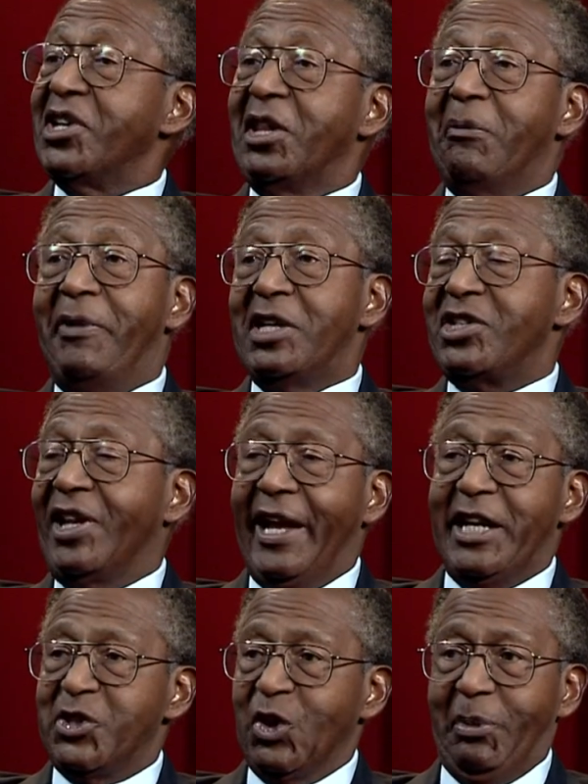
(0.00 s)
are the best
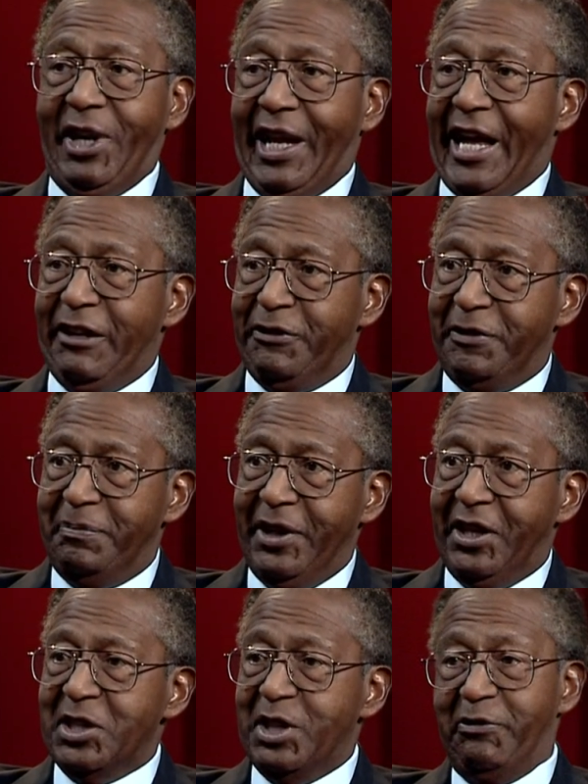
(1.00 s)
classroom in life,
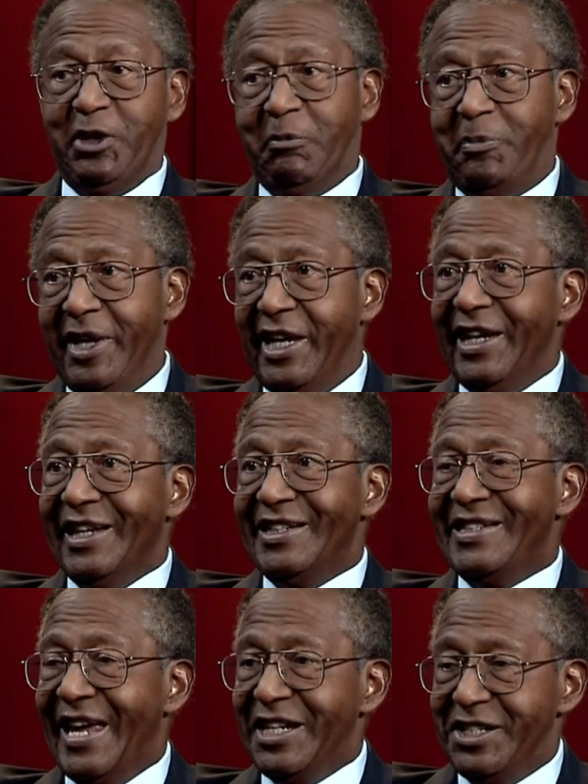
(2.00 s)
because if you're paying
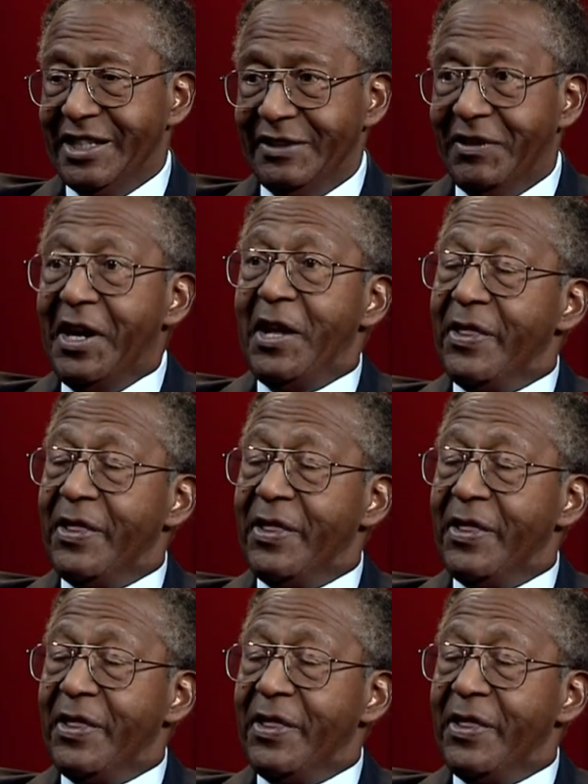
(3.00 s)
attention,